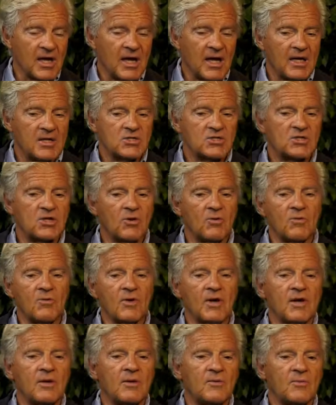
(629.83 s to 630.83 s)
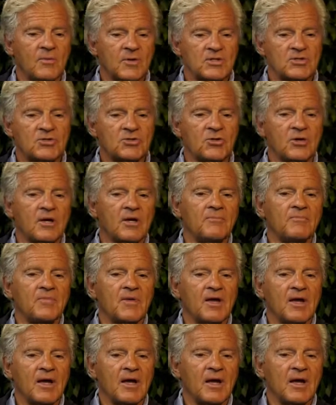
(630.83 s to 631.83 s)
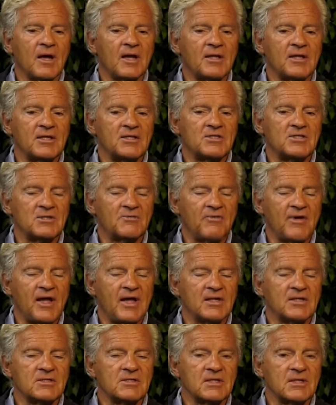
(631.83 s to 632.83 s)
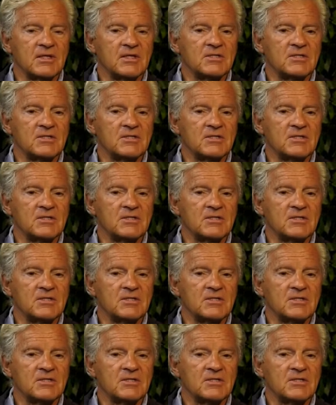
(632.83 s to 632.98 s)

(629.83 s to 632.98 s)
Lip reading: And so what we saw on these events,